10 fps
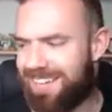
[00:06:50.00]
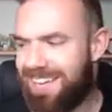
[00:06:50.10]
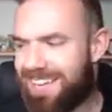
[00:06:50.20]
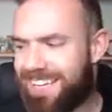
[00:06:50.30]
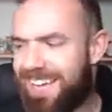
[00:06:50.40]

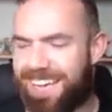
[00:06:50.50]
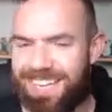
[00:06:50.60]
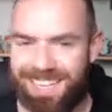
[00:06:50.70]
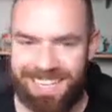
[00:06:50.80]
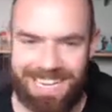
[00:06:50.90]
Yeah,
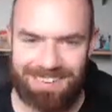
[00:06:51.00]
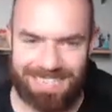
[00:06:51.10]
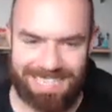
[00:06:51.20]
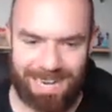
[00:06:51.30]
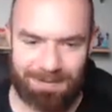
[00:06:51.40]
he was
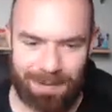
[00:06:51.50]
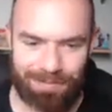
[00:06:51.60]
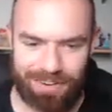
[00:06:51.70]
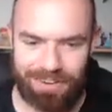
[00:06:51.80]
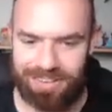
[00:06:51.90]
attacked by
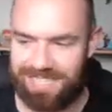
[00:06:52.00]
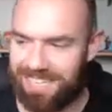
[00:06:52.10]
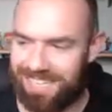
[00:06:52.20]
furries.